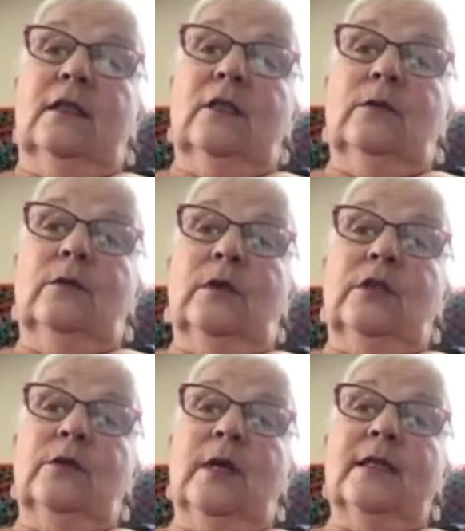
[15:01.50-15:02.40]
to
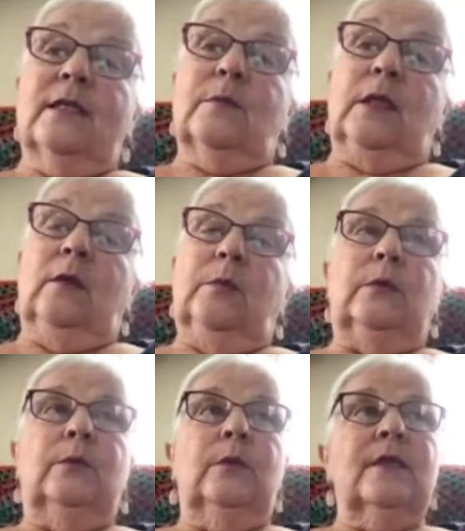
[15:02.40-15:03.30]
ask
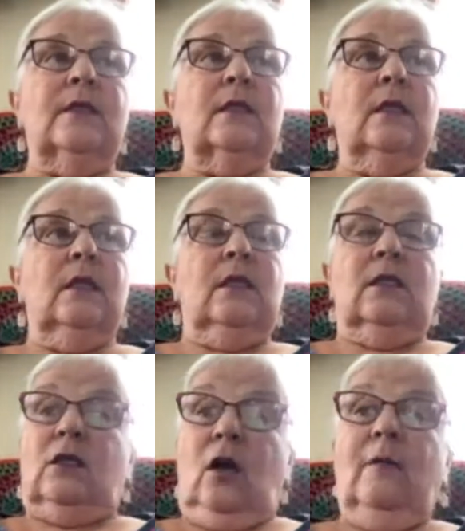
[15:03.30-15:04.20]
people was
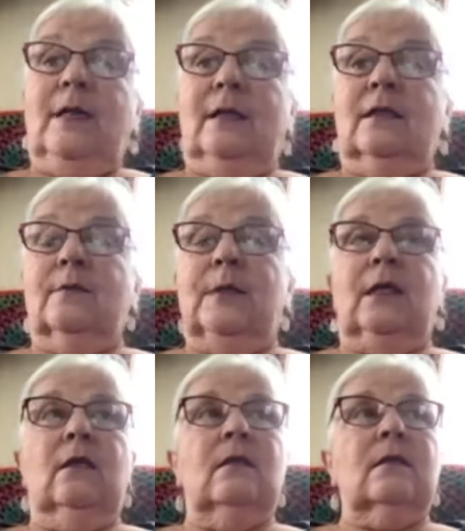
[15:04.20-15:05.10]
to comment,
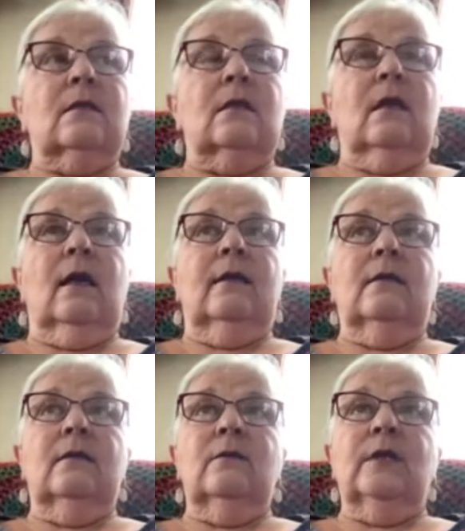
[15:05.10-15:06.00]
because I
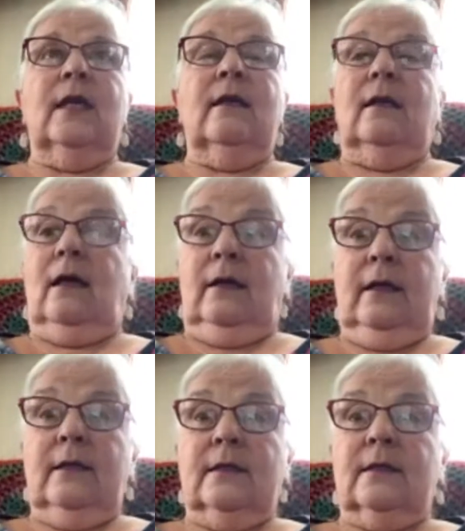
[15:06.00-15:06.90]
do get
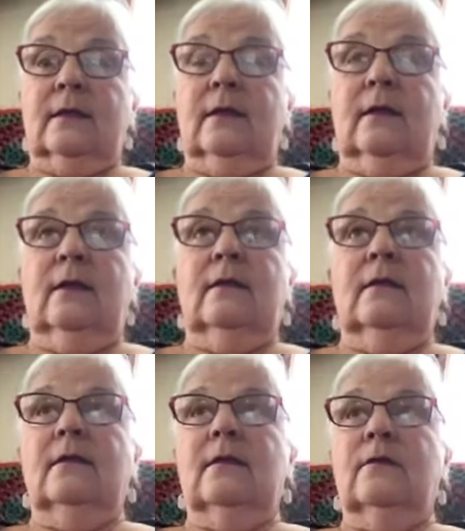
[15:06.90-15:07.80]
likes
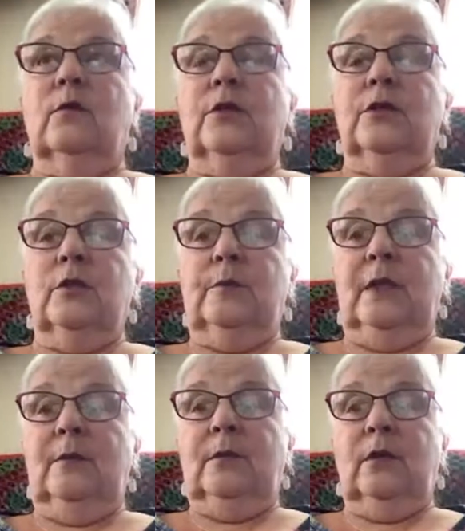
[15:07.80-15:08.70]
and one or two
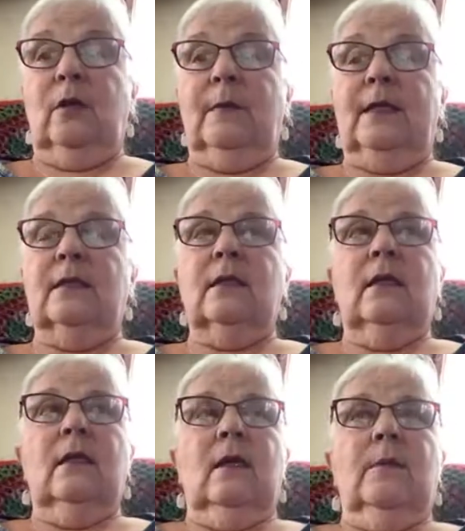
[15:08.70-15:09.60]
people comment,
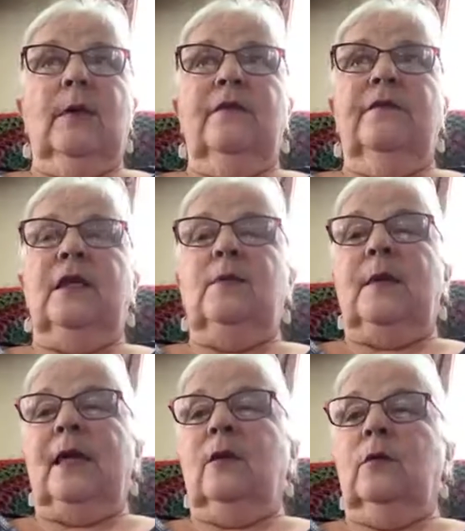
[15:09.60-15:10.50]
but
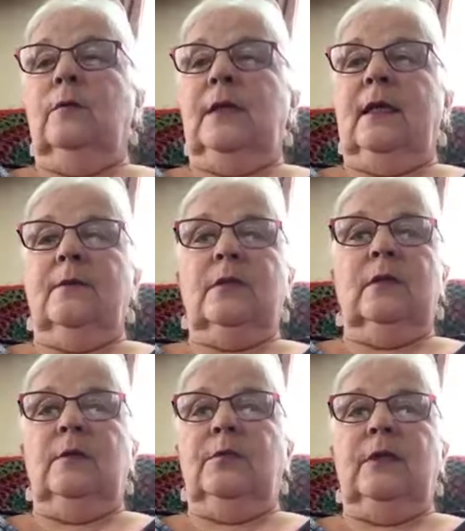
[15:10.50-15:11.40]
feedback would be
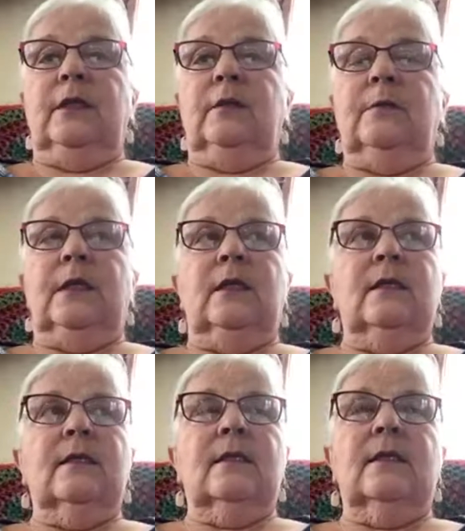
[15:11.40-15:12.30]
absolutely brilliant,
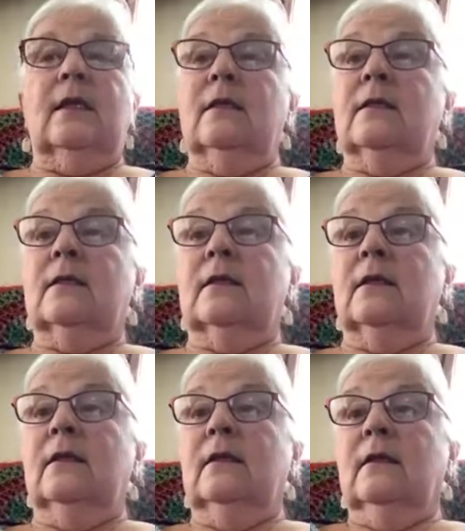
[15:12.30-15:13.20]
because I'd like to
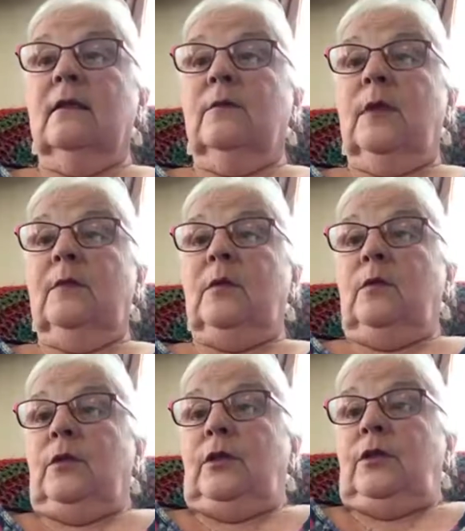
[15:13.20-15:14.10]
see maybe
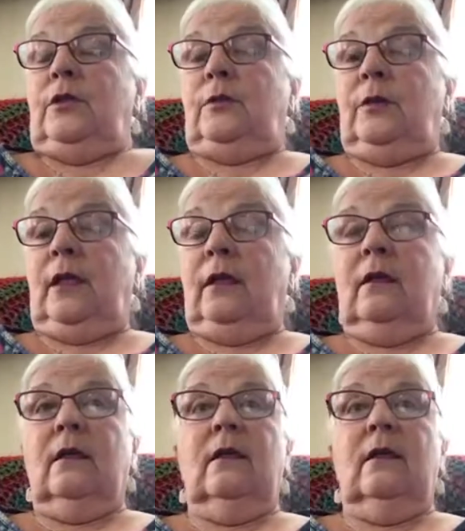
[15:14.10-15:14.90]
what you're doing,